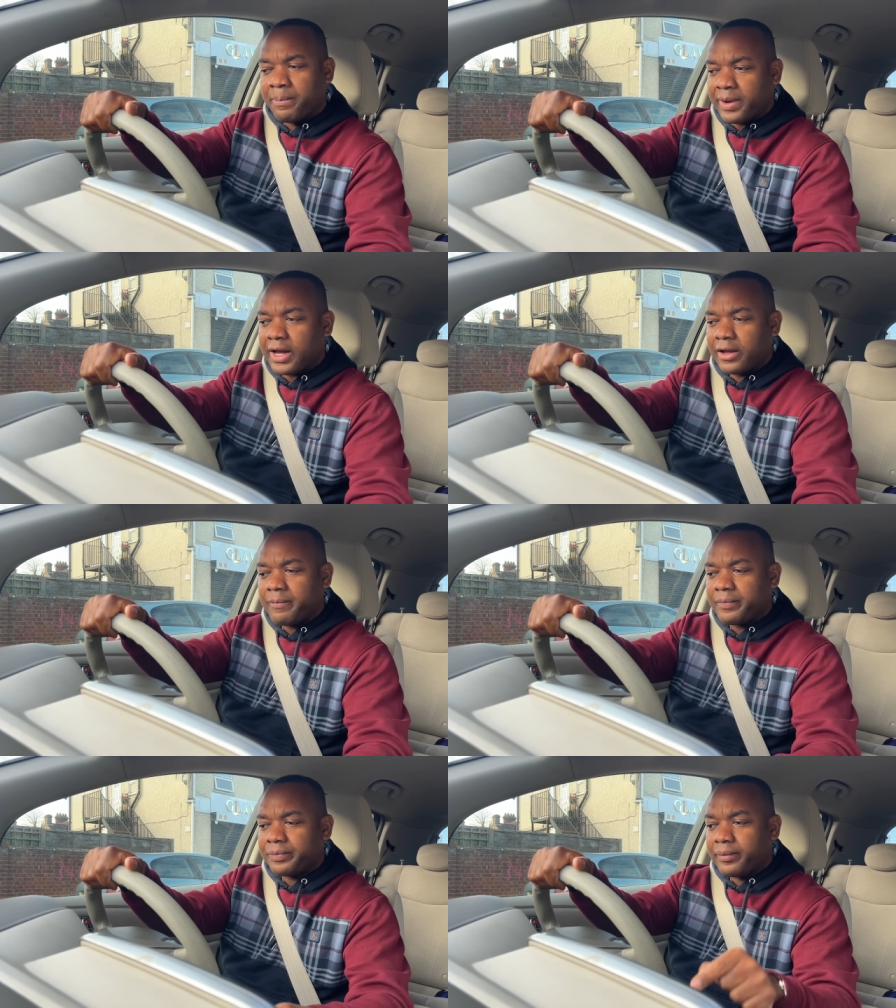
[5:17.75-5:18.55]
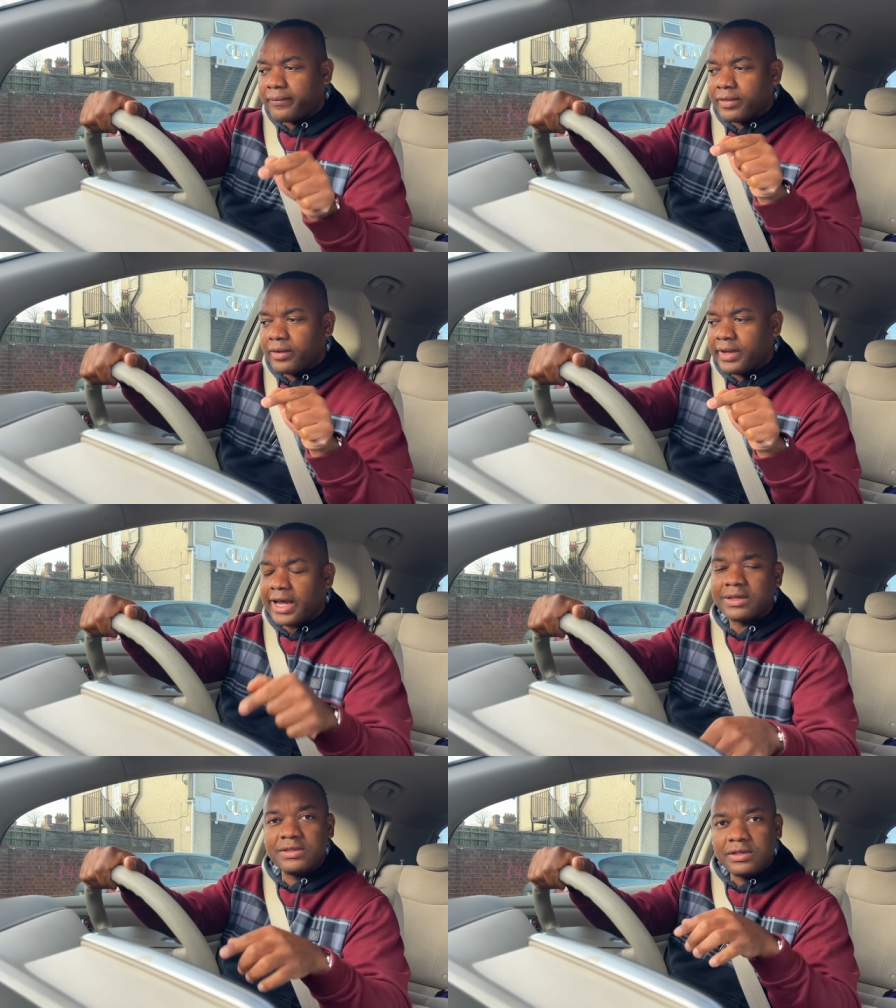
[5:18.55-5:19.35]
But
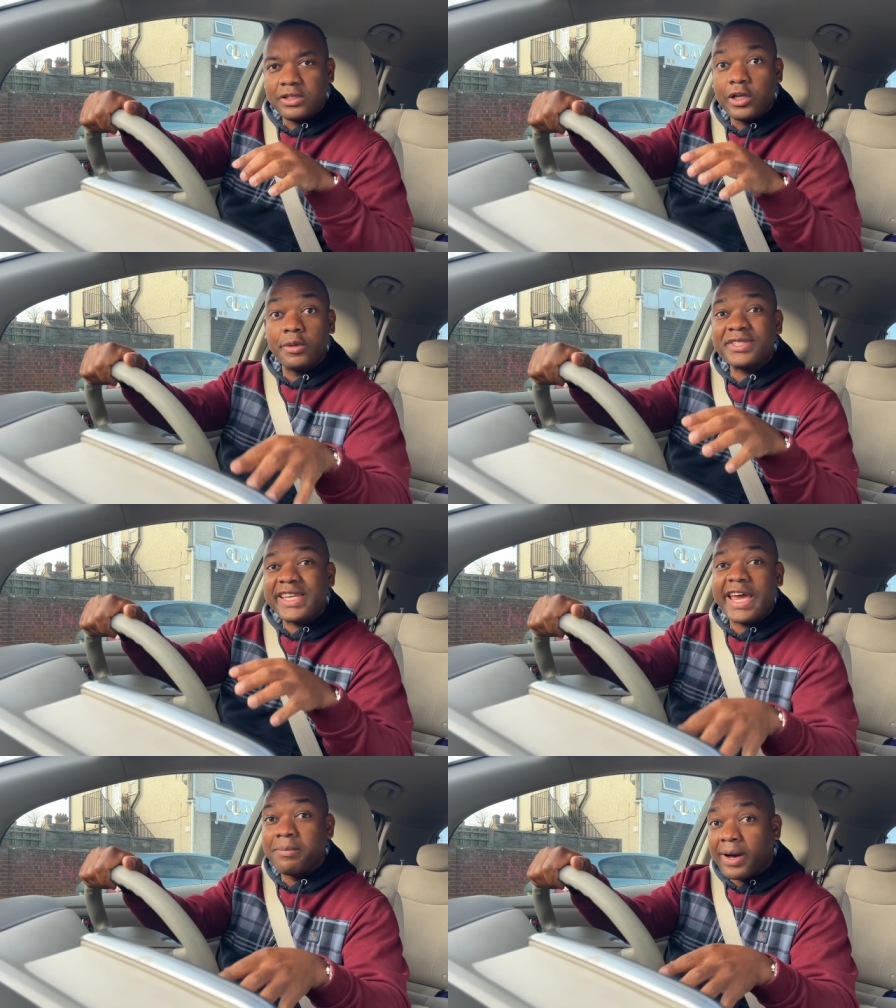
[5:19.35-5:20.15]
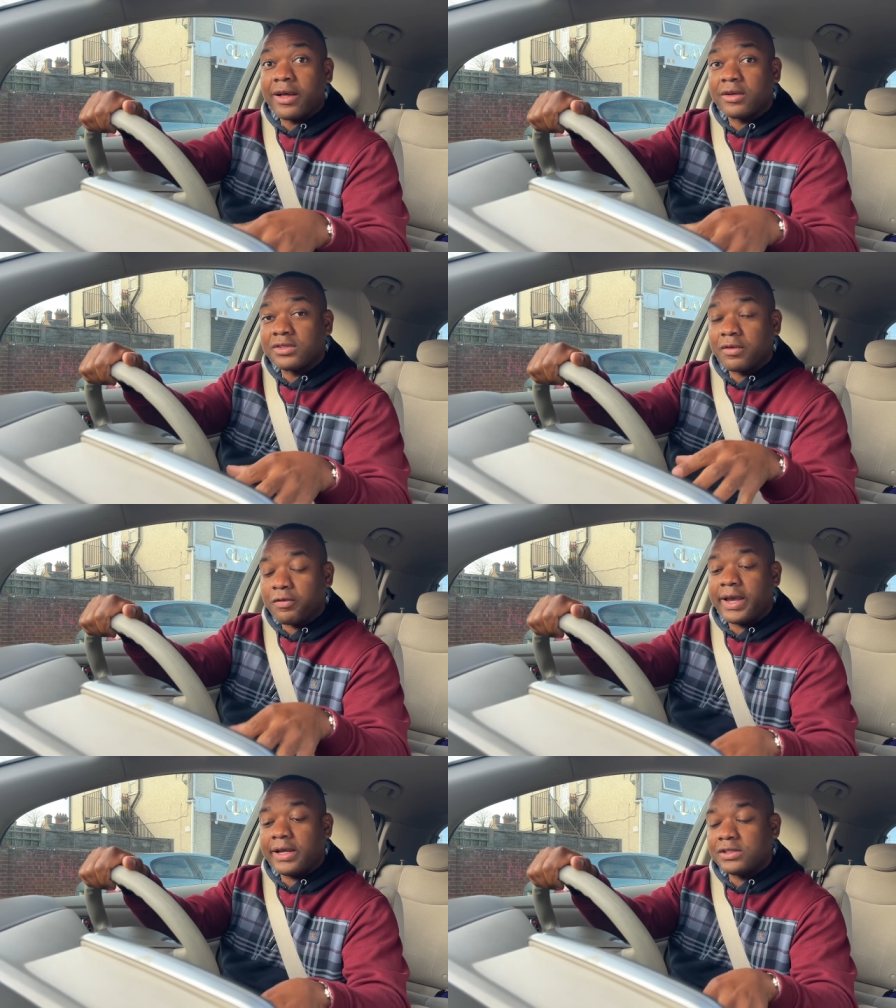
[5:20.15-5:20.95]
yeah, you lose ten miles of
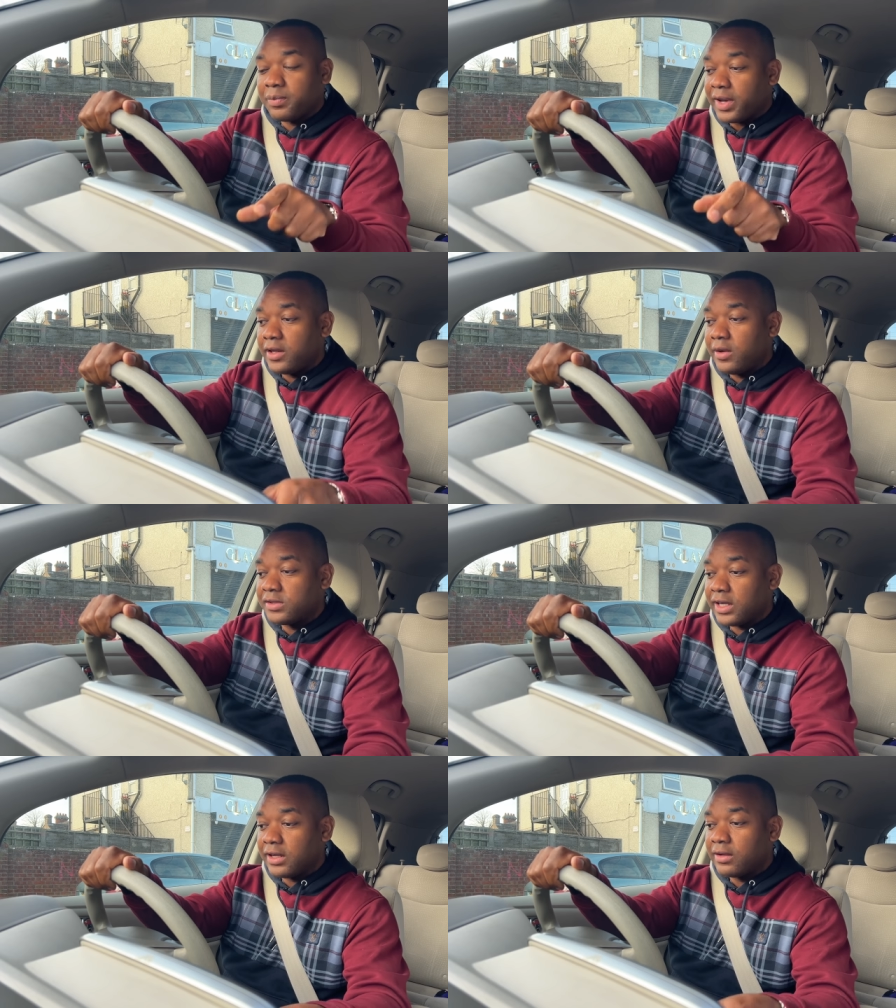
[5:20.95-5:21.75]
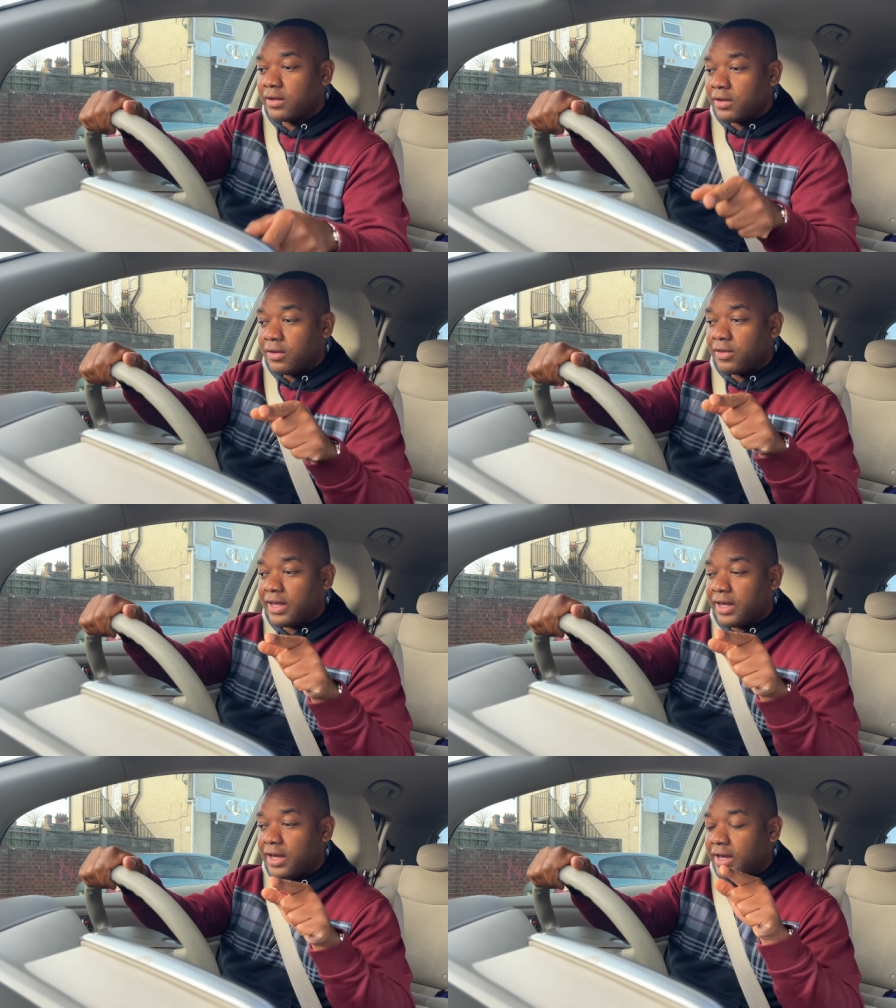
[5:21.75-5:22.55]
range by using
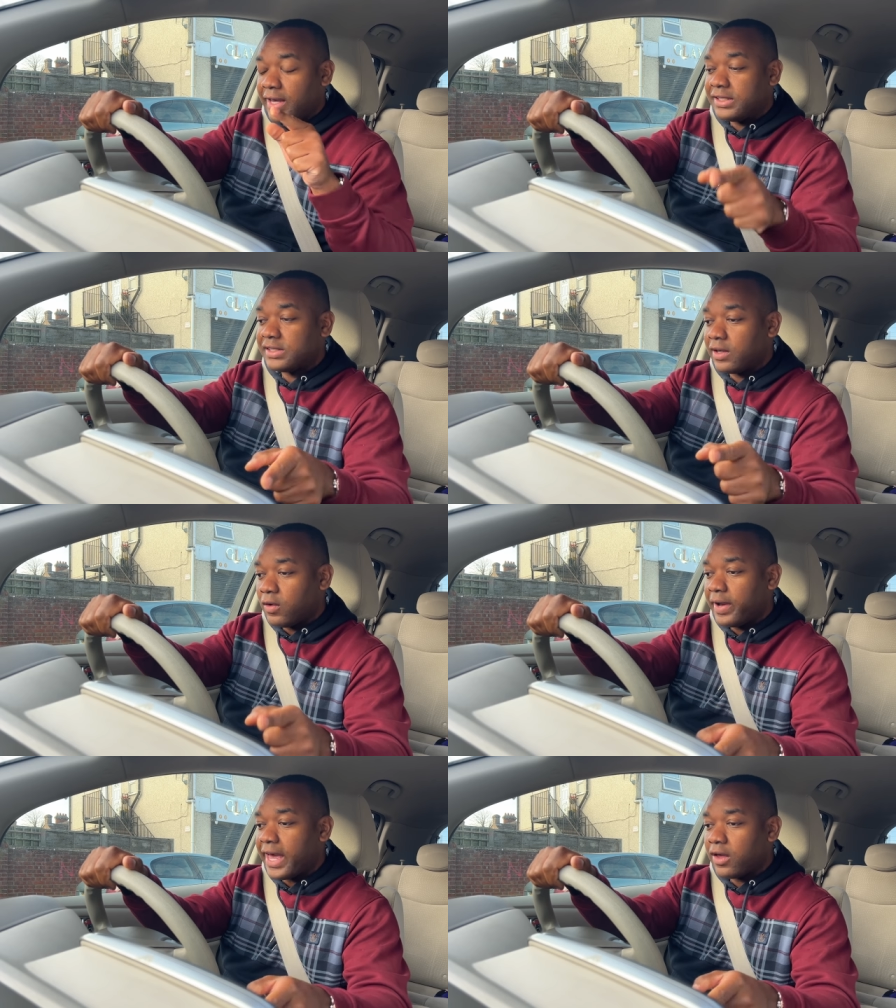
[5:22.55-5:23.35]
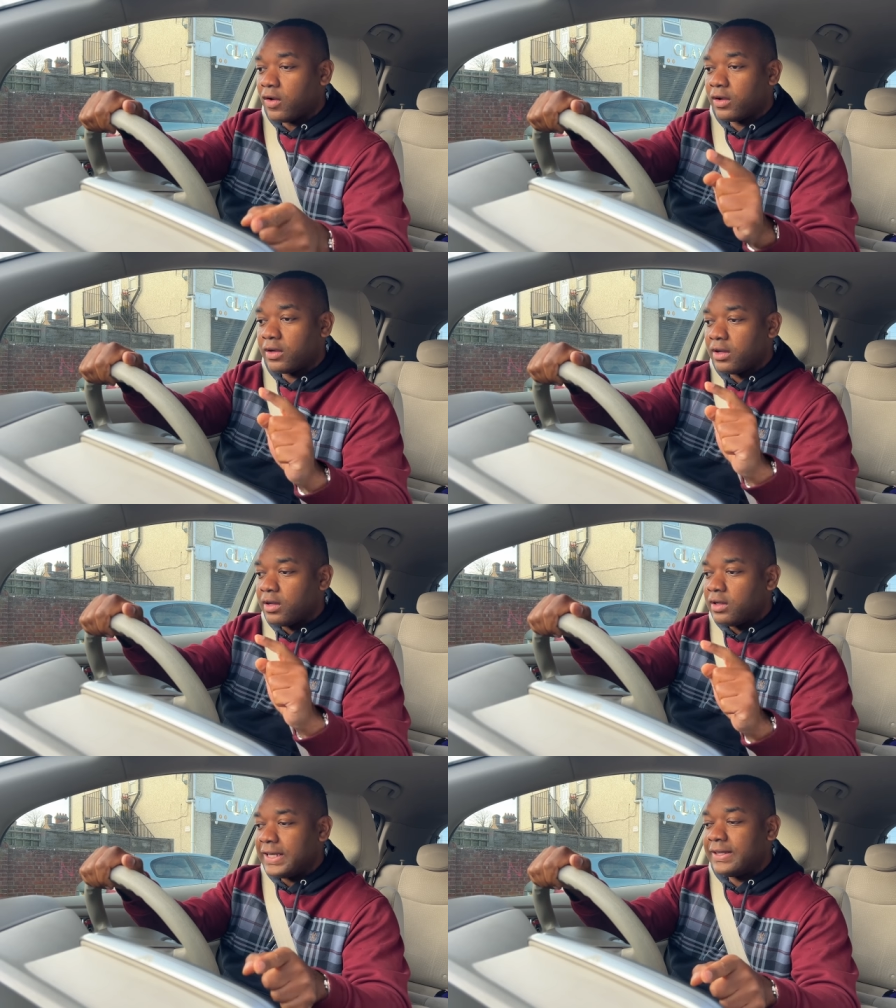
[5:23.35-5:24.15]
the uh, heating or aircon
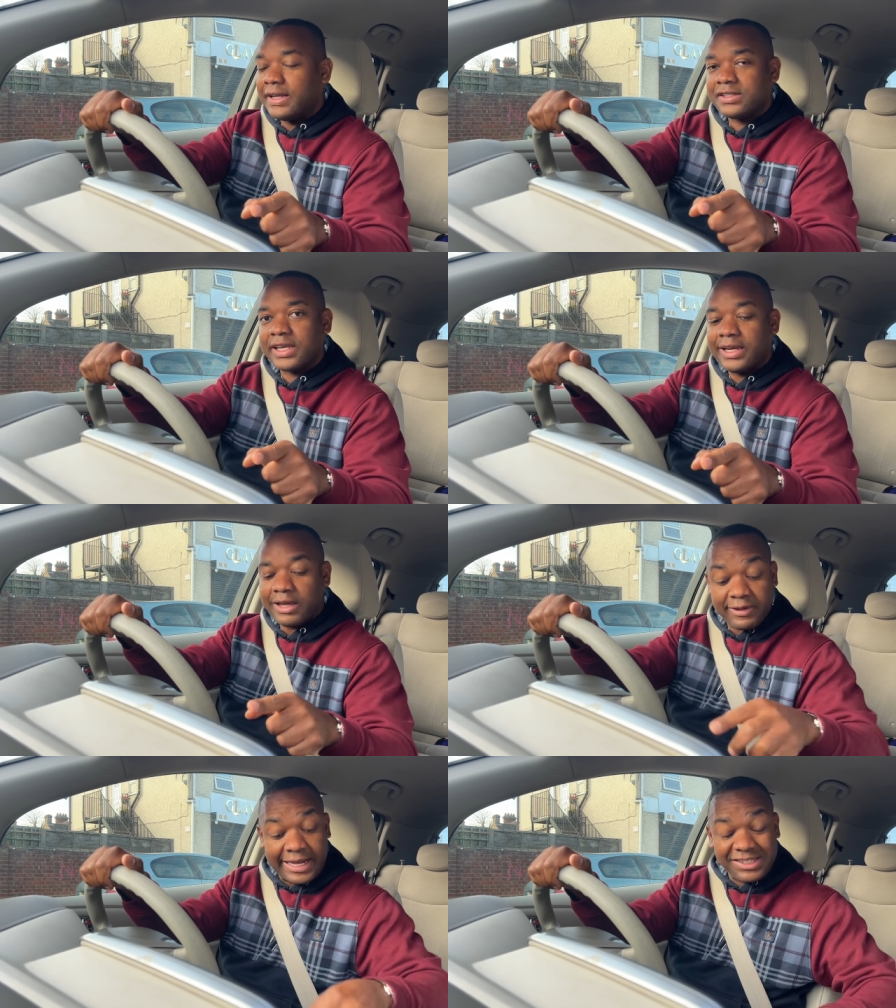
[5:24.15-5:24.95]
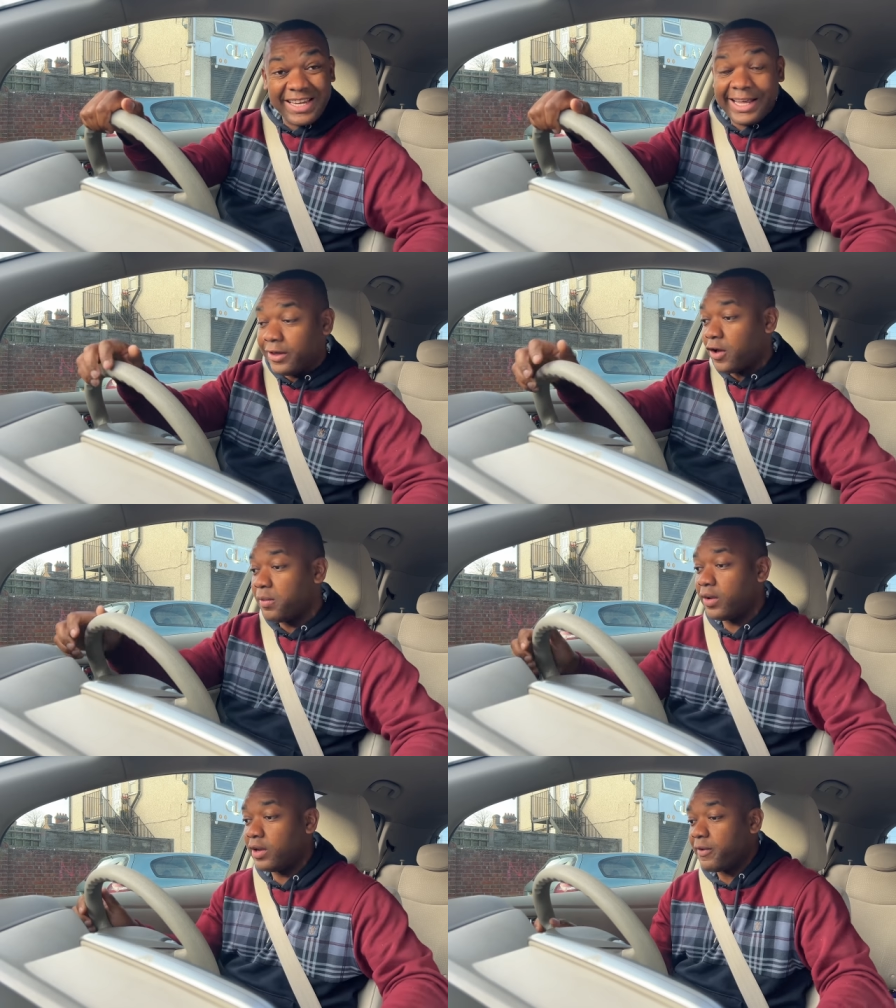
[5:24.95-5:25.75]
in the Nissan Leaf, and that's in eco mode.